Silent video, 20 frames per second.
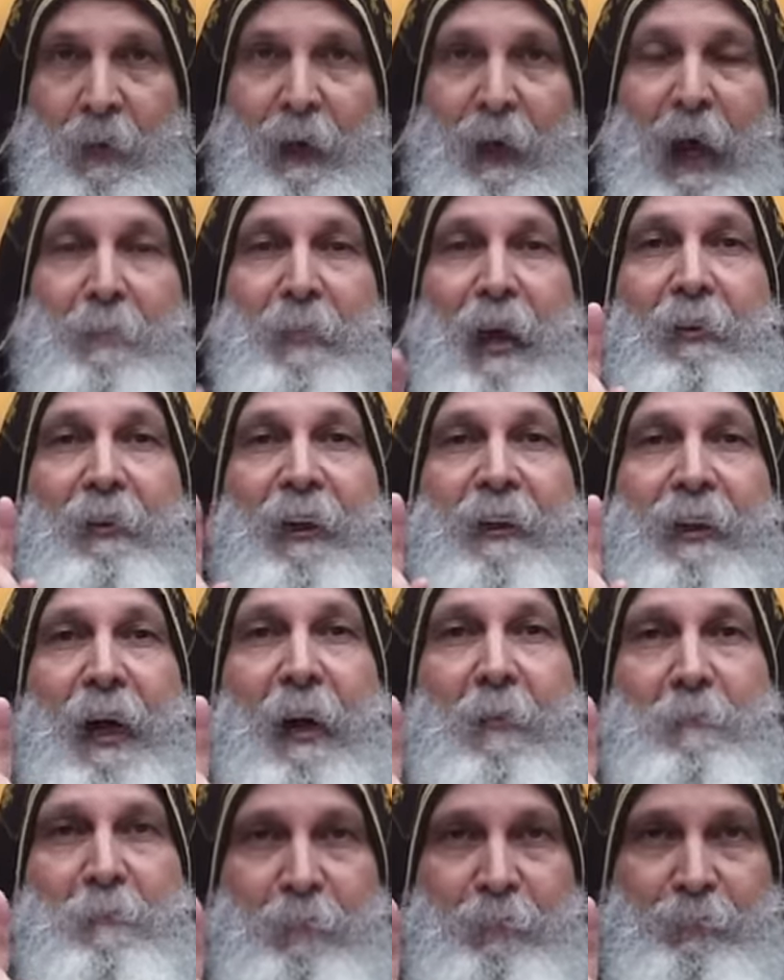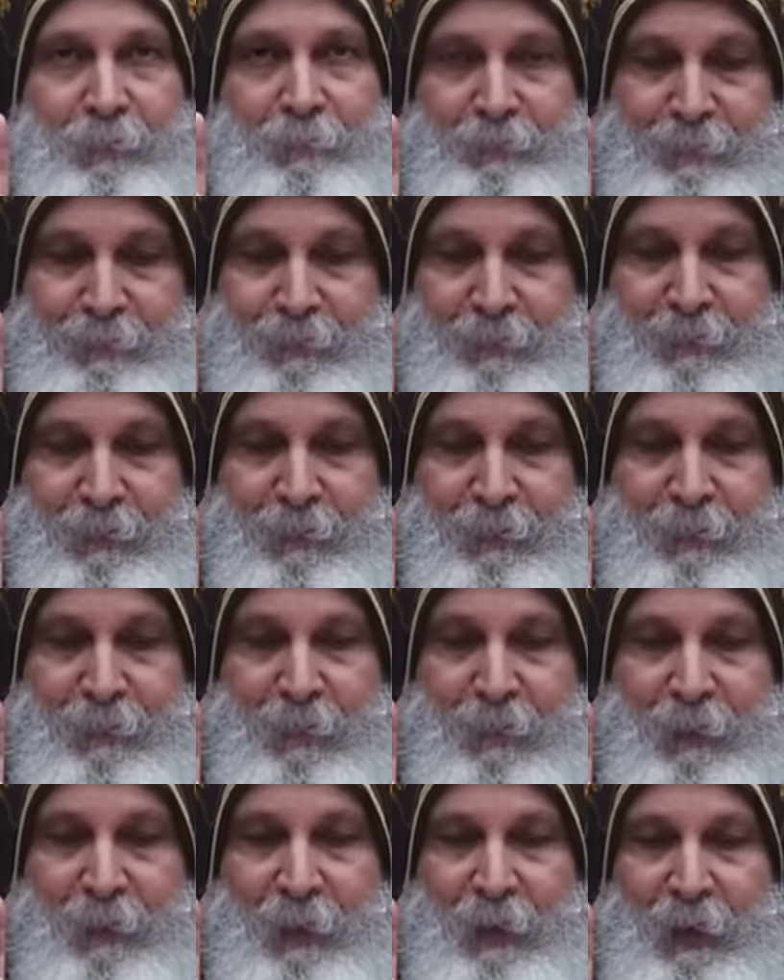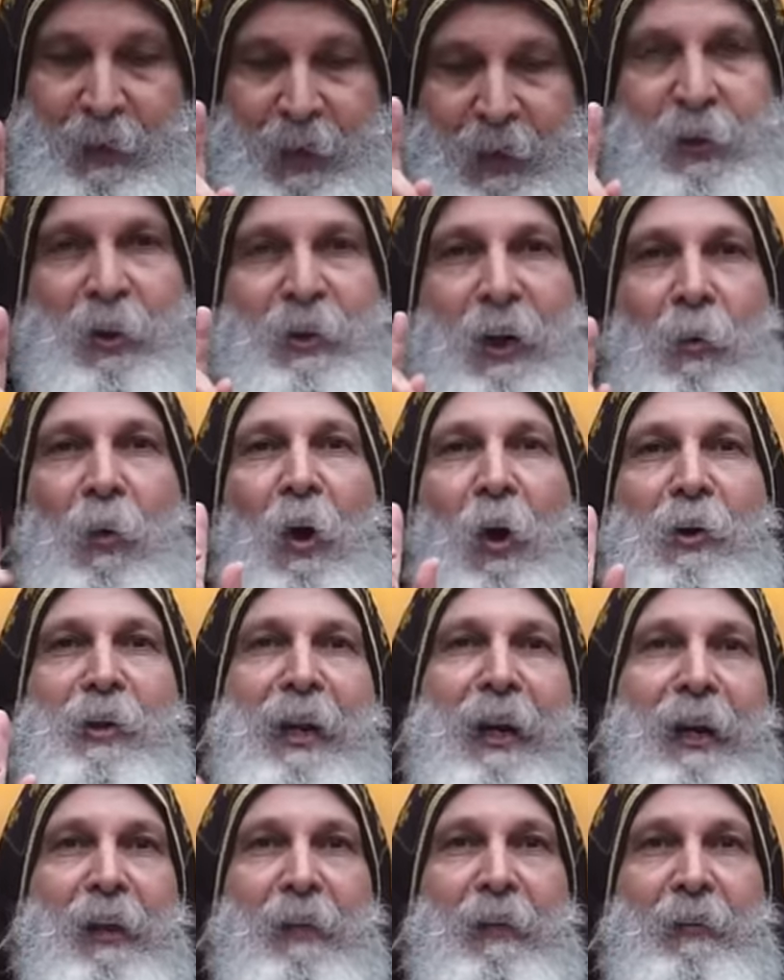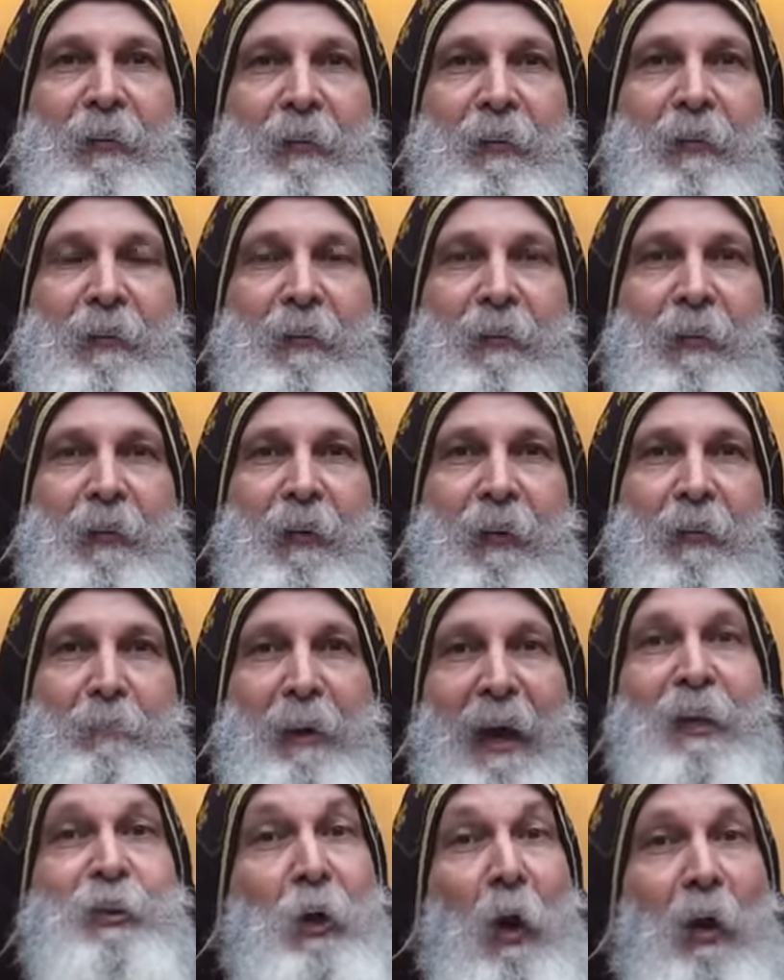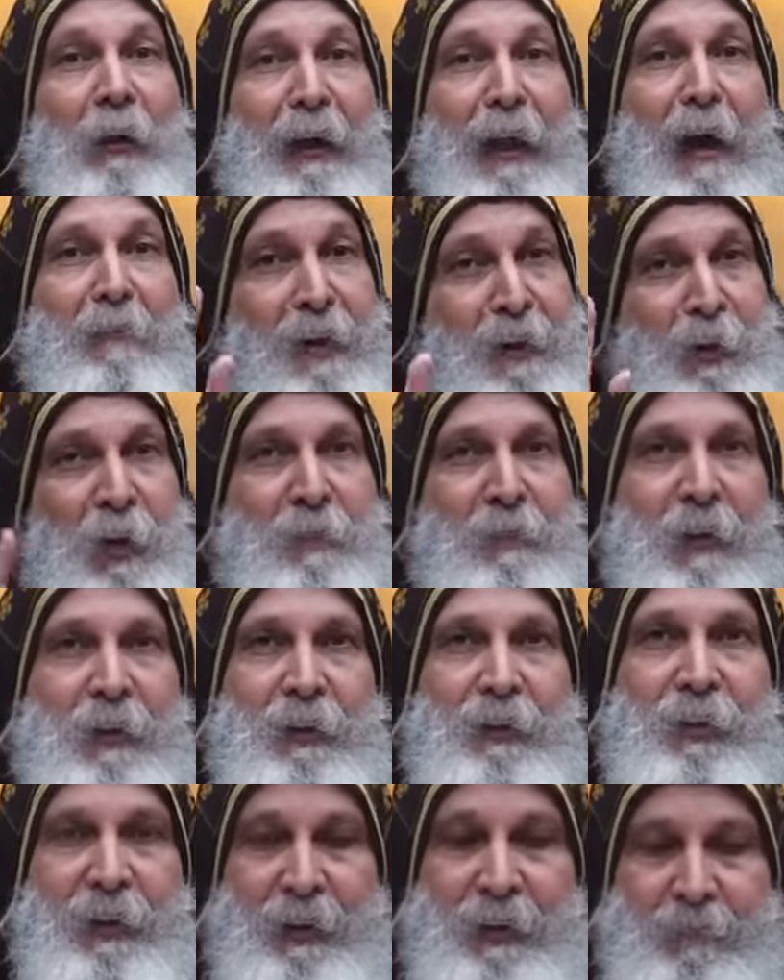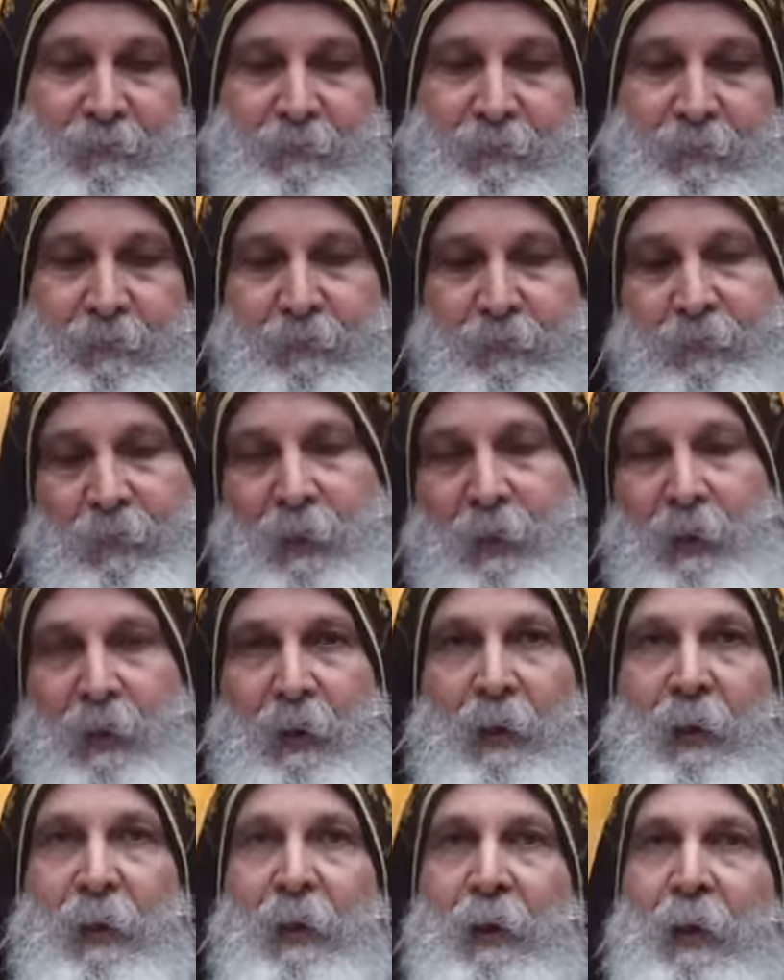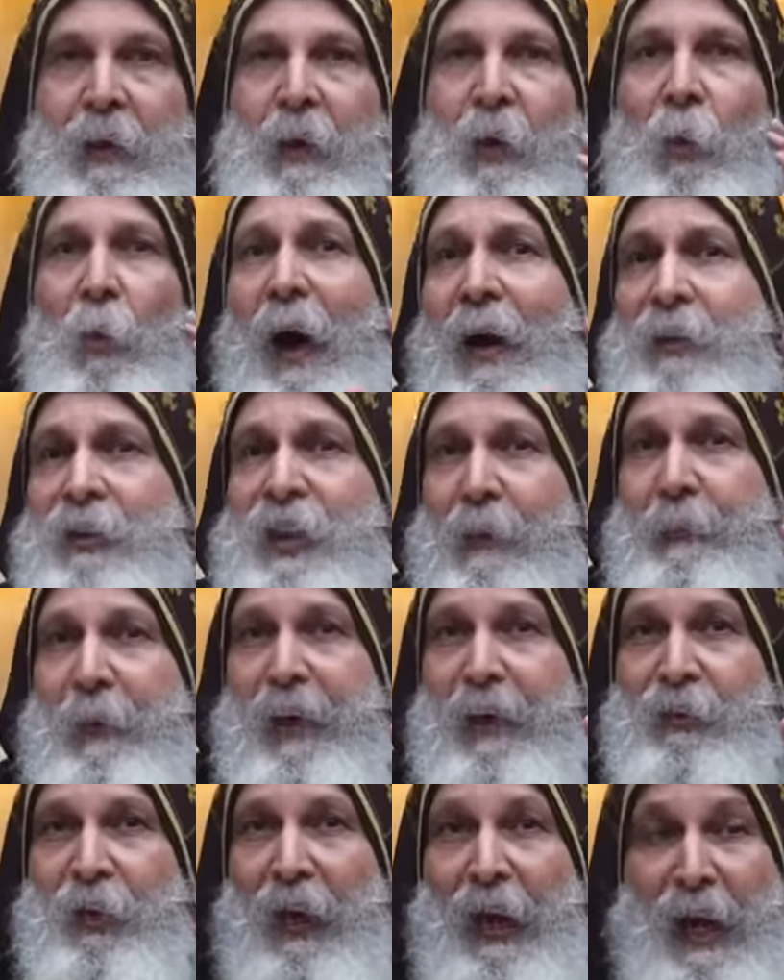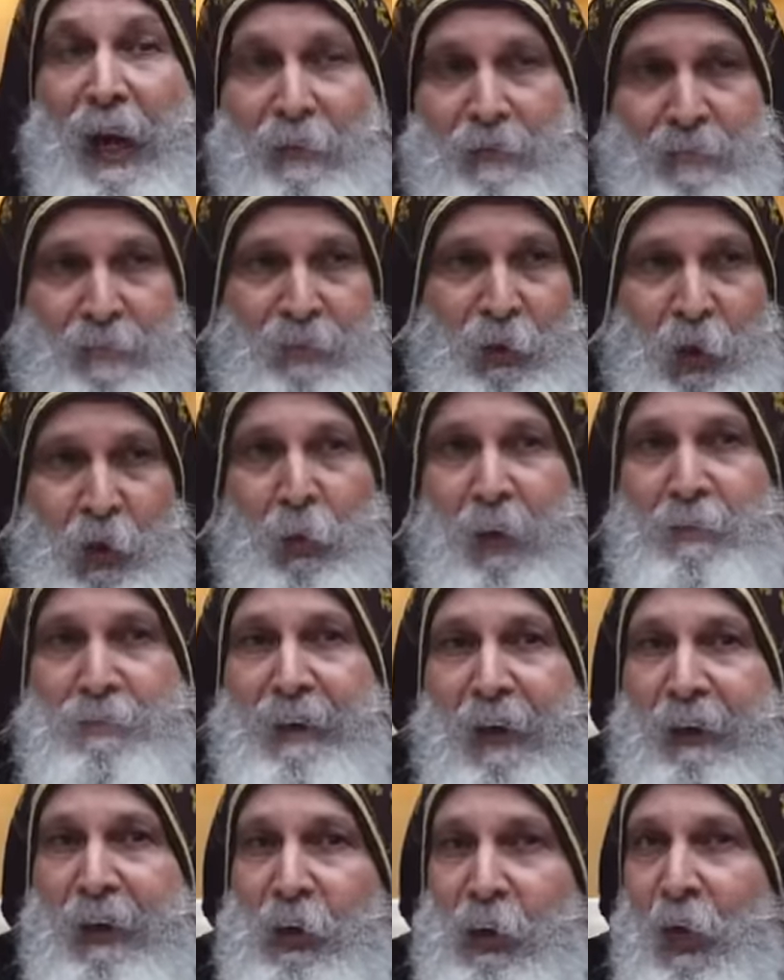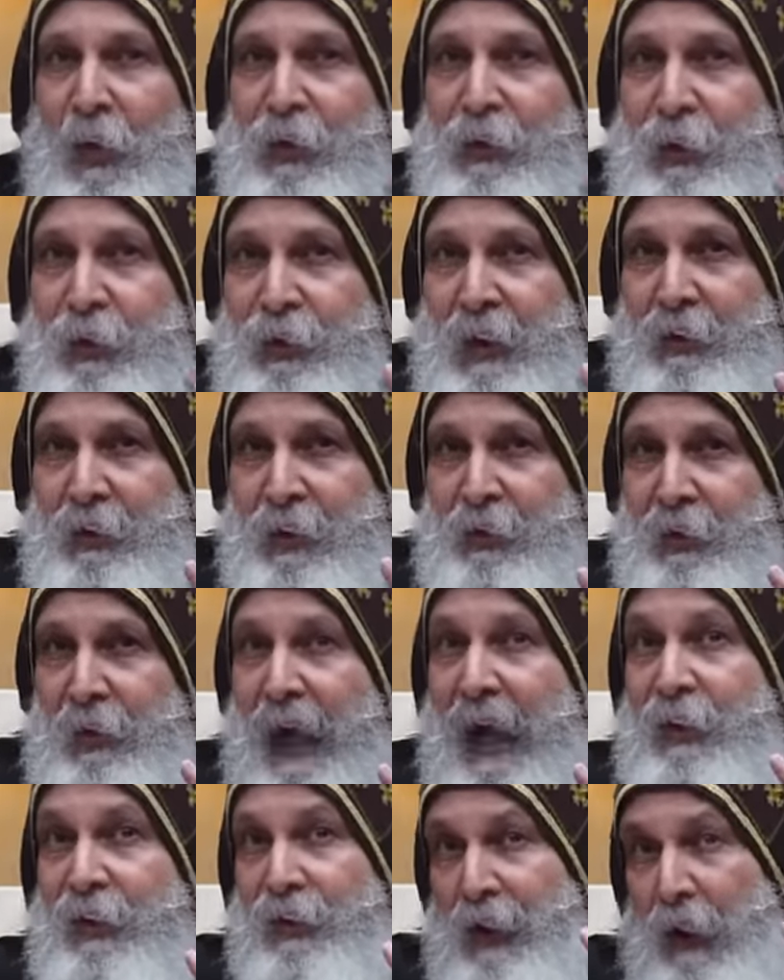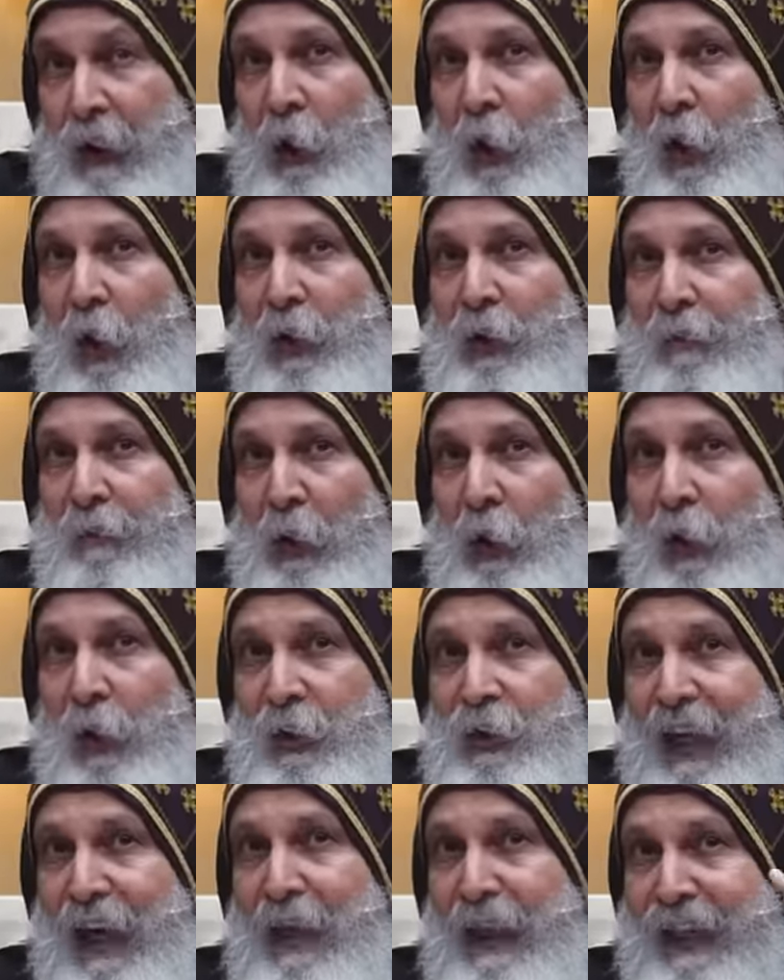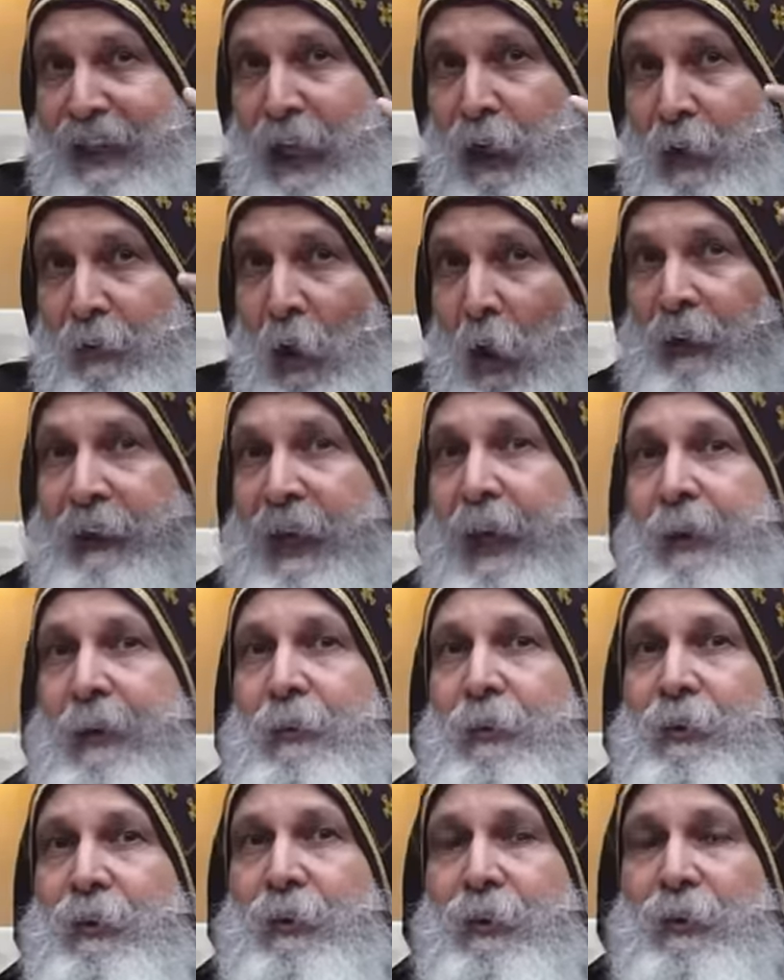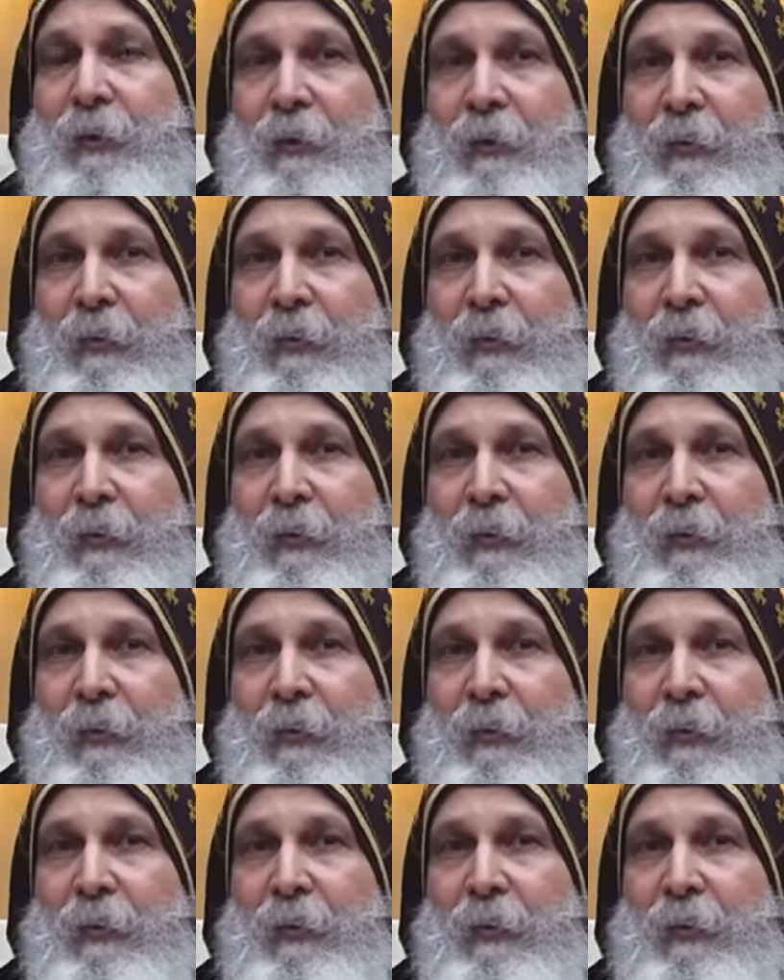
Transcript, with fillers: America, this is a warning based on love and humility. Once upon a time, you were very close to Jesus Christ, the Lord of Lords and the King of all kings.